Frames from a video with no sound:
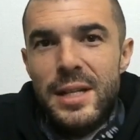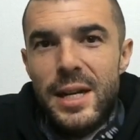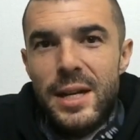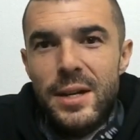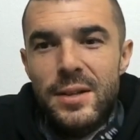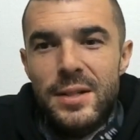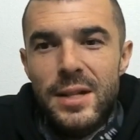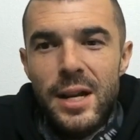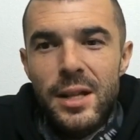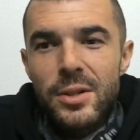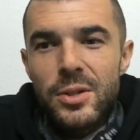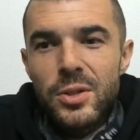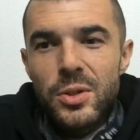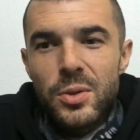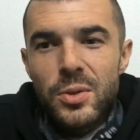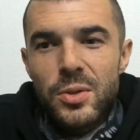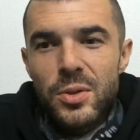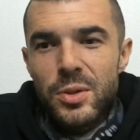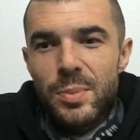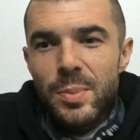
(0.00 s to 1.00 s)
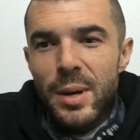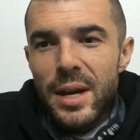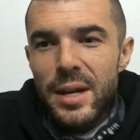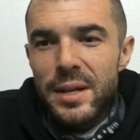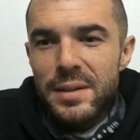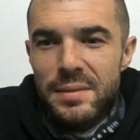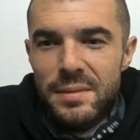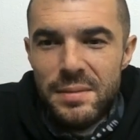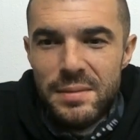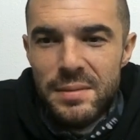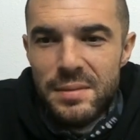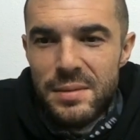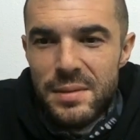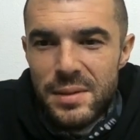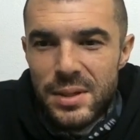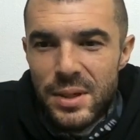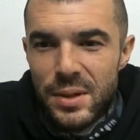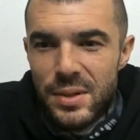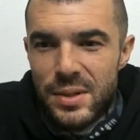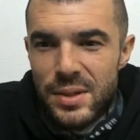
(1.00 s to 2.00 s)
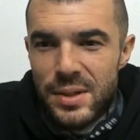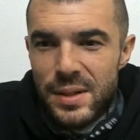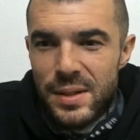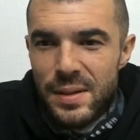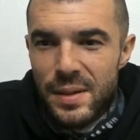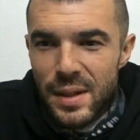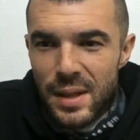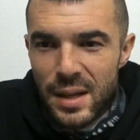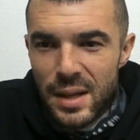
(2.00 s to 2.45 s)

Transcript: Tinker Tailor Soldier Spy. Seriously.